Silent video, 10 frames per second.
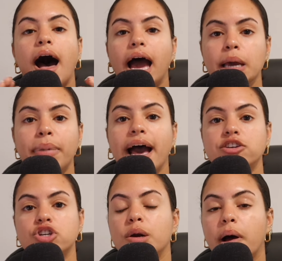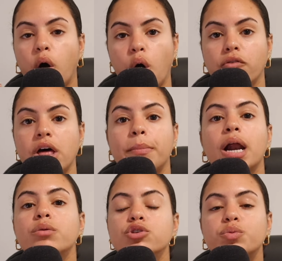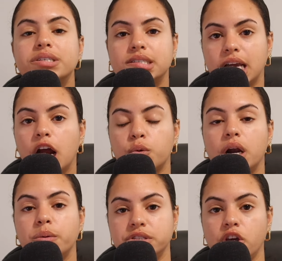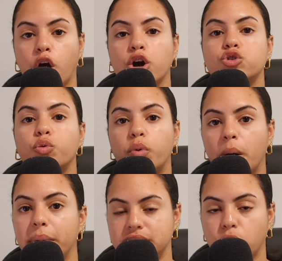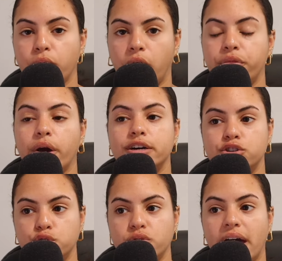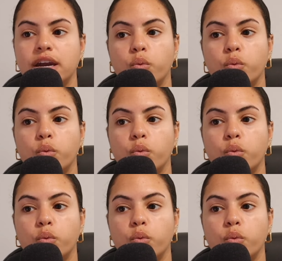I am passionate about all of that, but I was always scared when I was younger to put myself out there and do that.